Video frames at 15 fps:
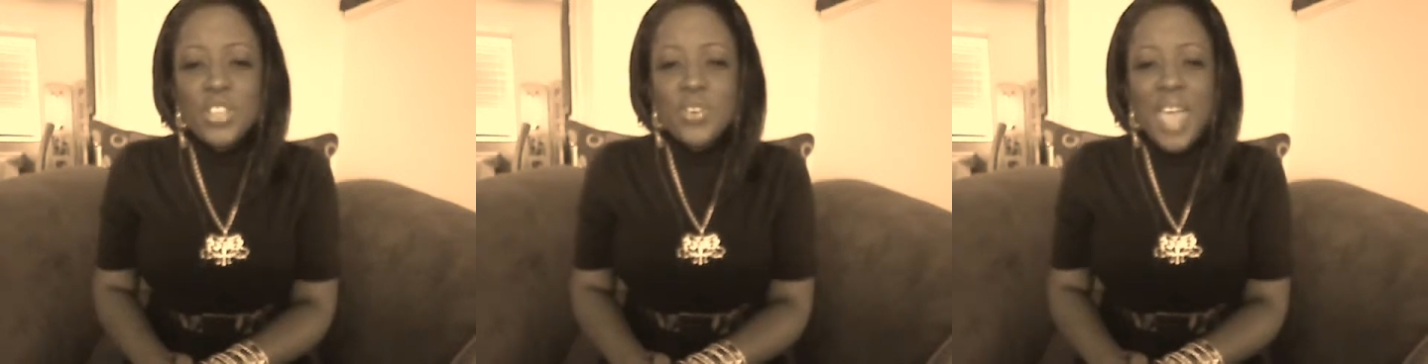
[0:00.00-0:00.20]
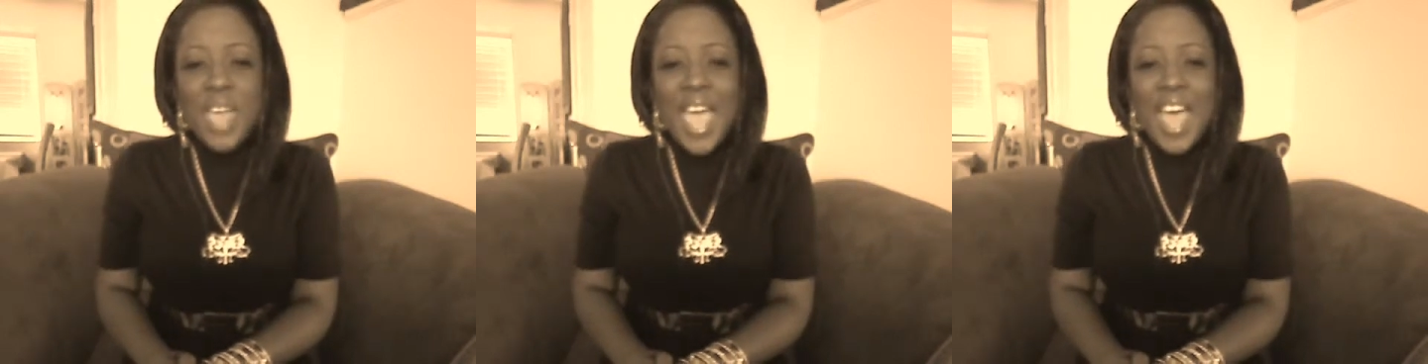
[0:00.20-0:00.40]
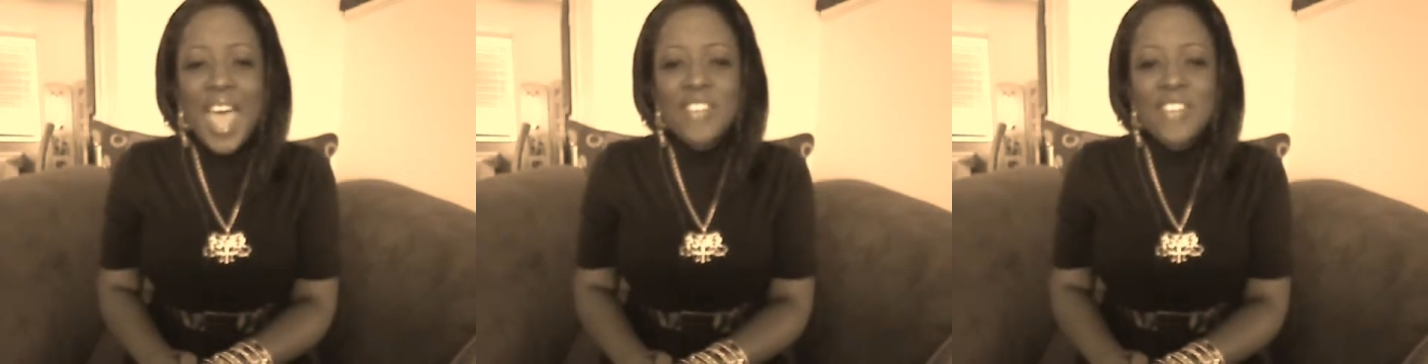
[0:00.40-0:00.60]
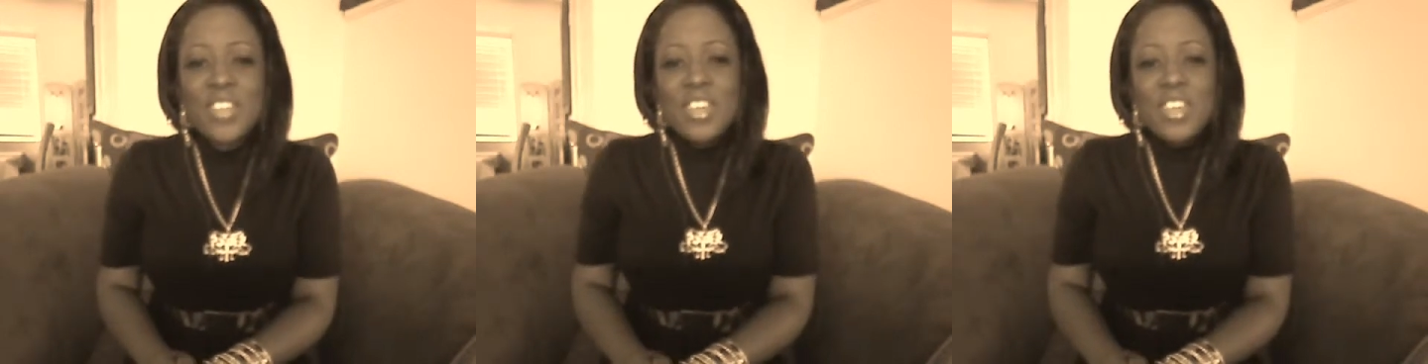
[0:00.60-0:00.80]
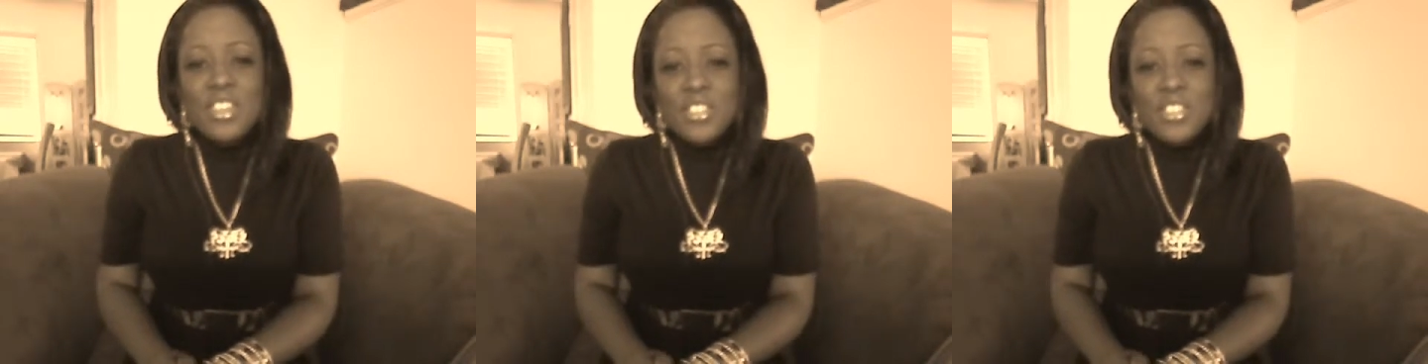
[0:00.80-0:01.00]

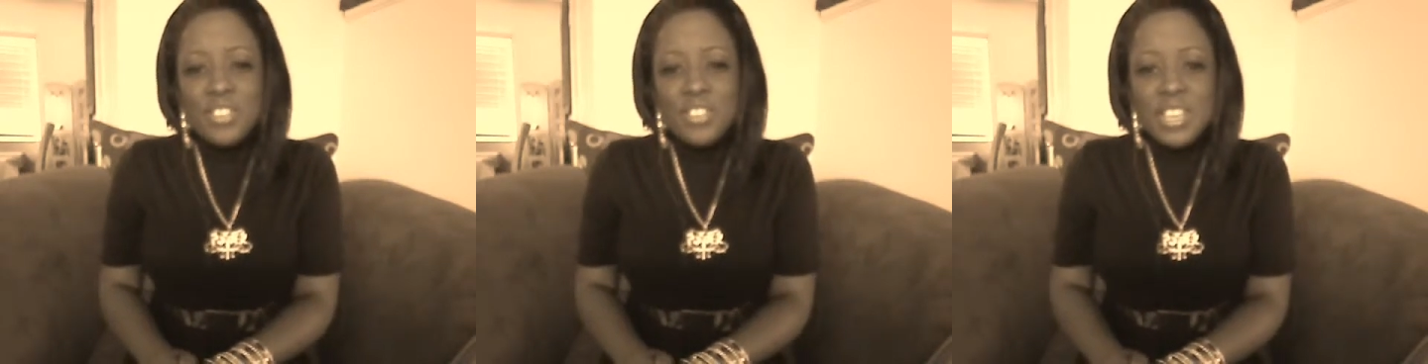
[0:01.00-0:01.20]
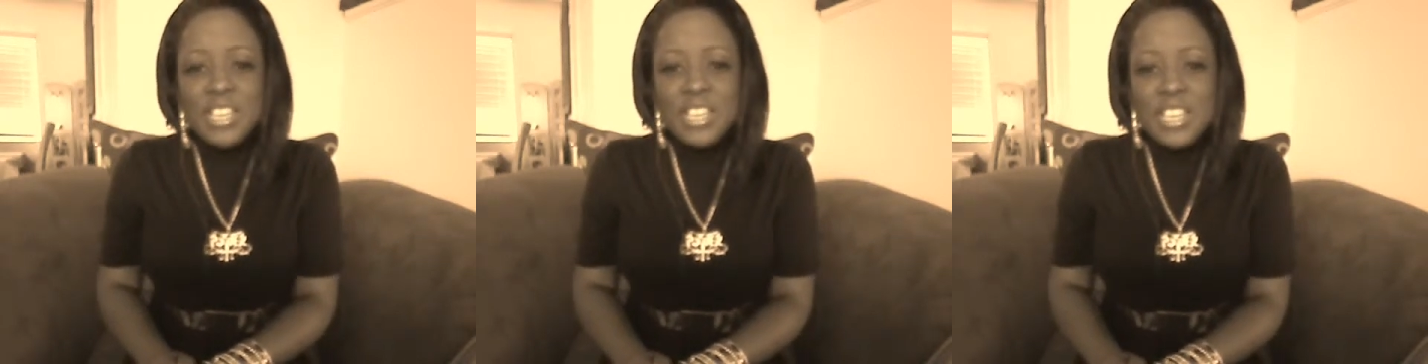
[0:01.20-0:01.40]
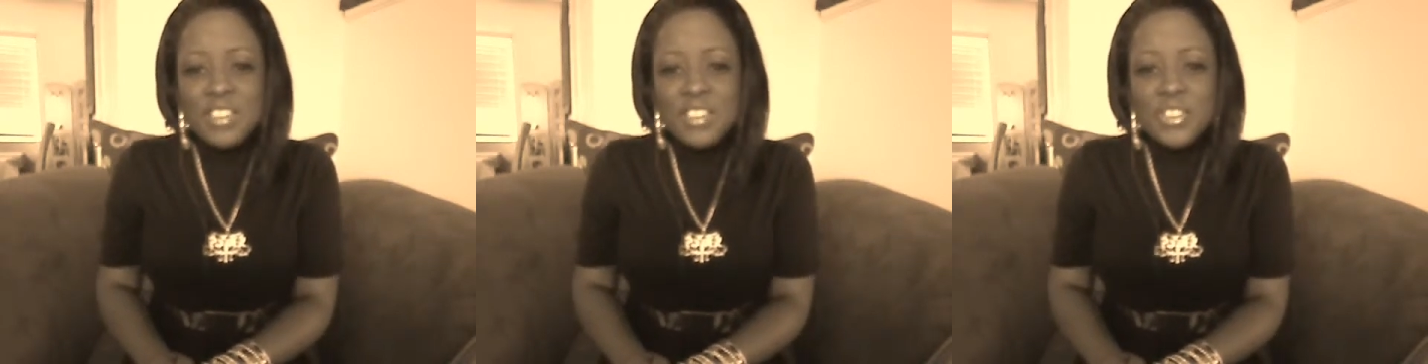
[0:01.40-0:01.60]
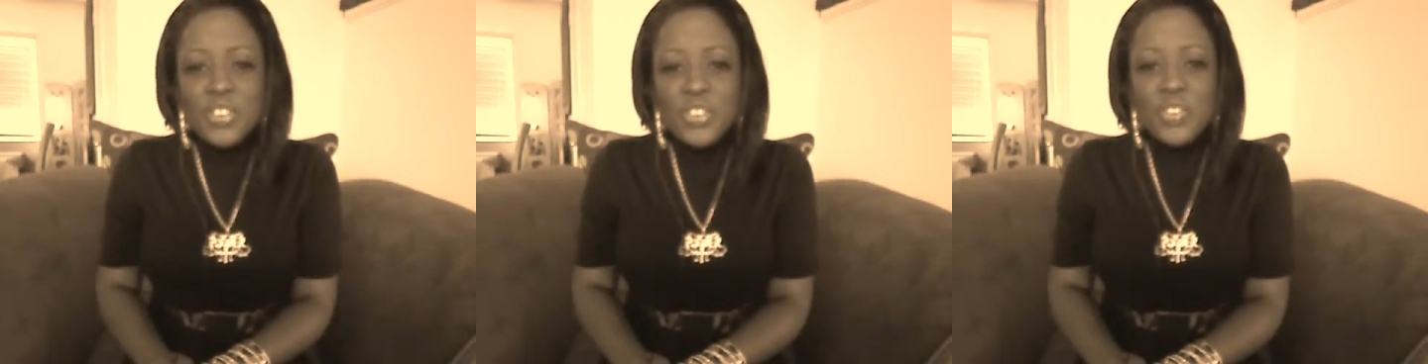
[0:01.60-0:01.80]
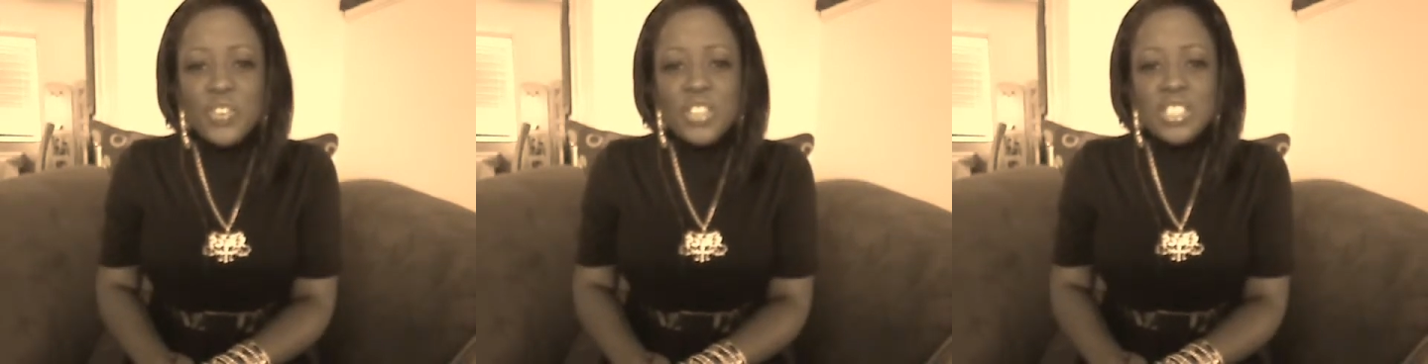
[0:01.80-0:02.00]
he gives
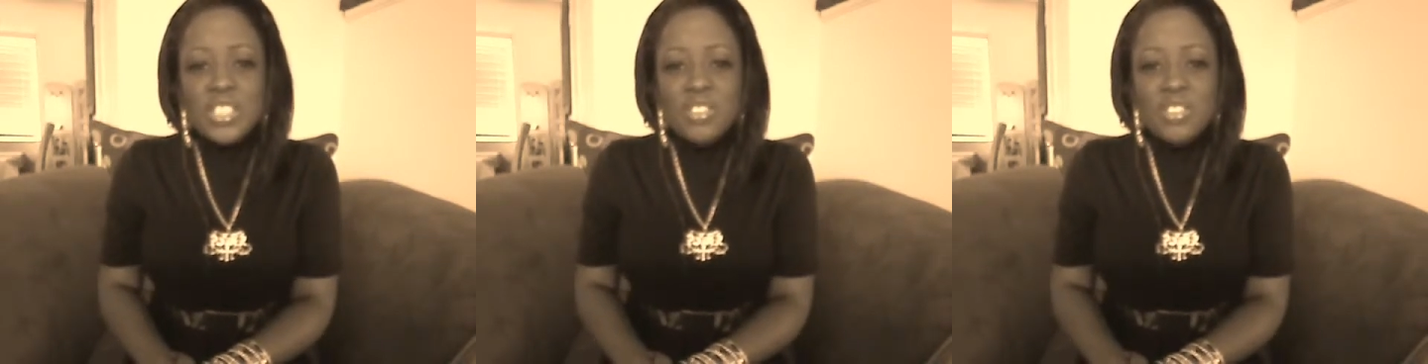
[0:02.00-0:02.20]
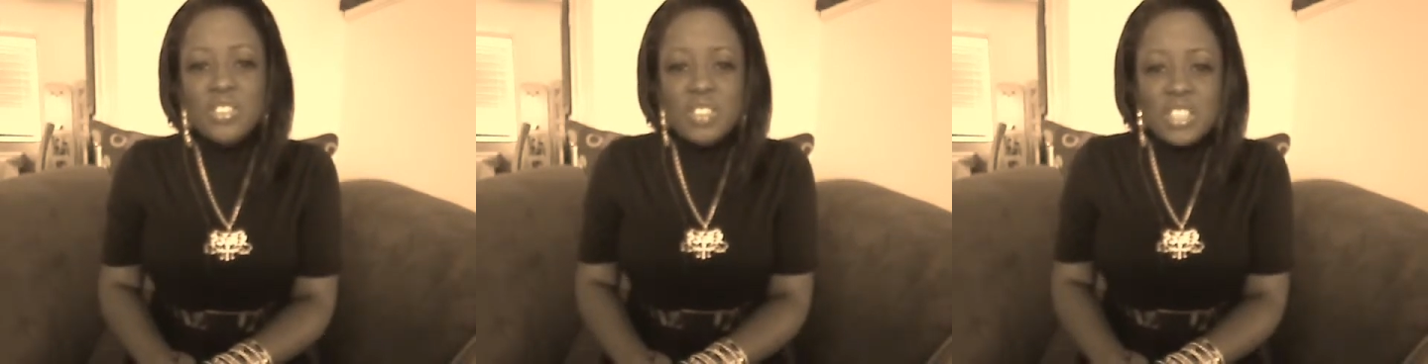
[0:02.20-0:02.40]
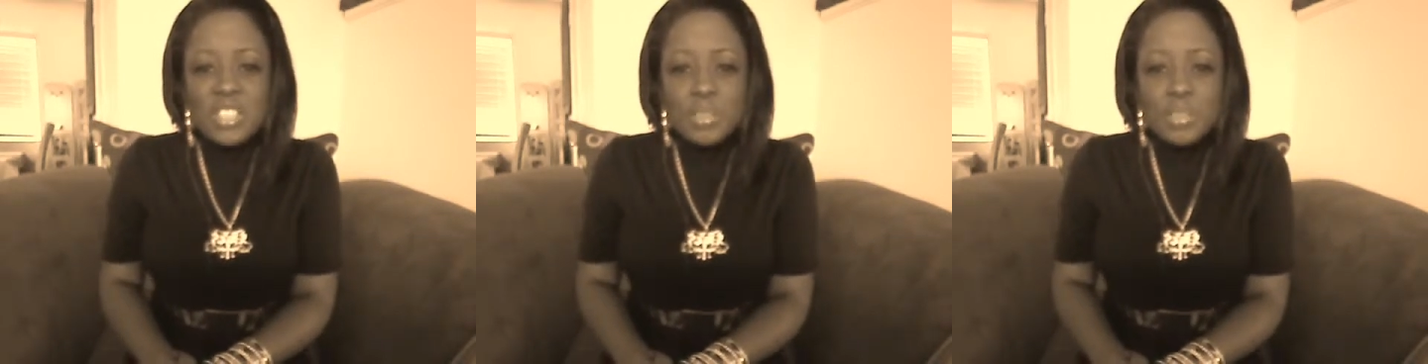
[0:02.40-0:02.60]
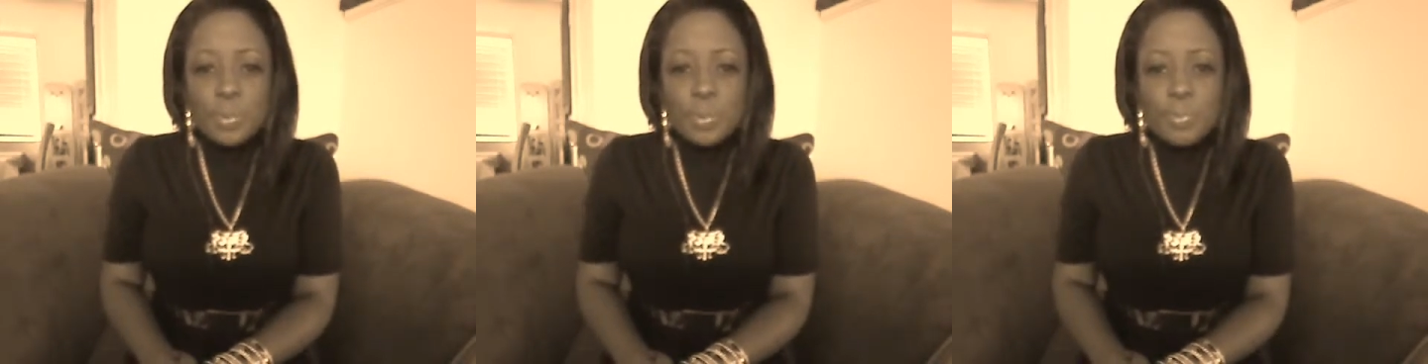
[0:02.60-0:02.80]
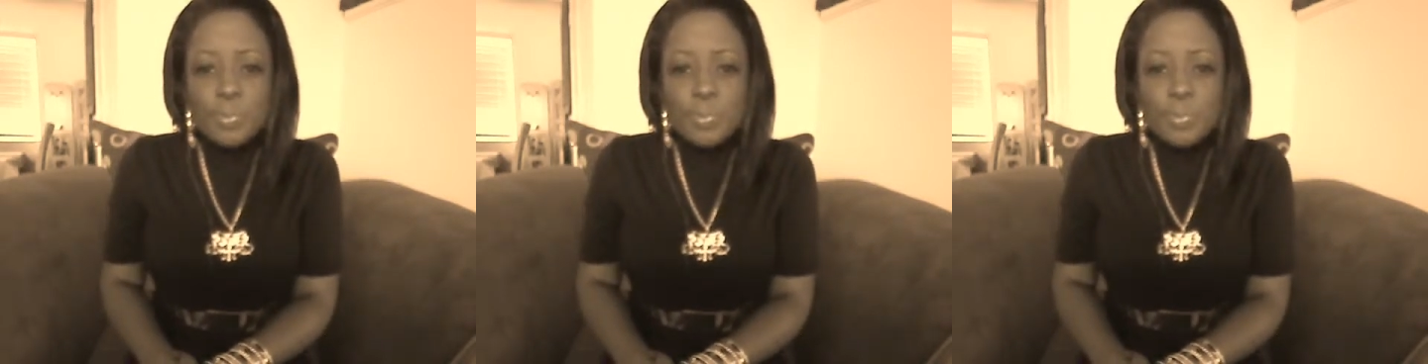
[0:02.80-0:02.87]
you this